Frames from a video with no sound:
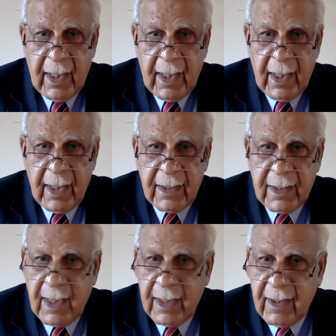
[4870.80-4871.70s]
I
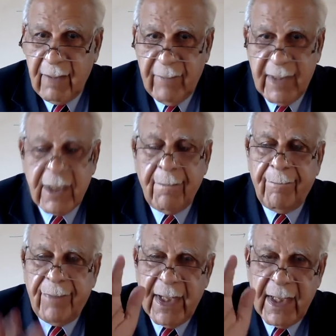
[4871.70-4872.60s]
tell government,
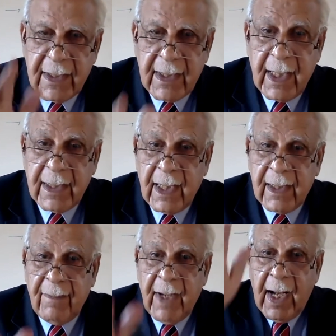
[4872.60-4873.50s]
please, and I tell
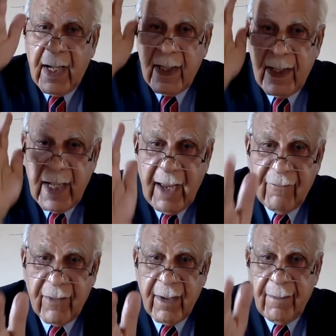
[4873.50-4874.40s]
them,
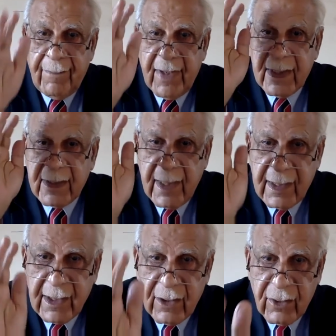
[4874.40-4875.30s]
never, please
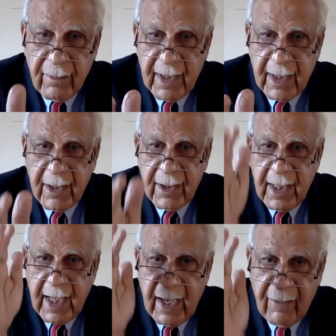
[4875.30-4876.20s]
listen to me,
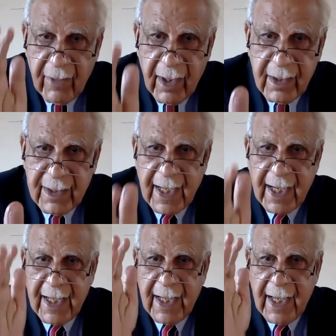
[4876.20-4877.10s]
never
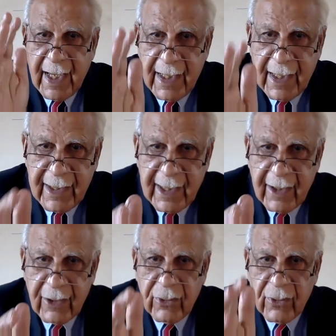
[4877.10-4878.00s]
tie
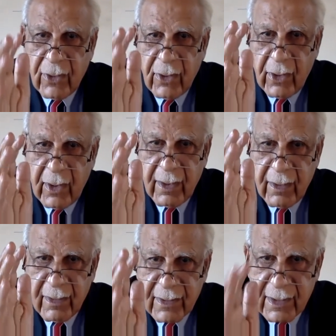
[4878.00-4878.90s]
anything to oil
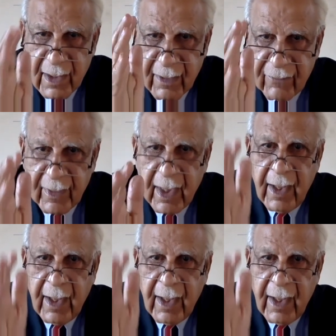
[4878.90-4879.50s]
reserves.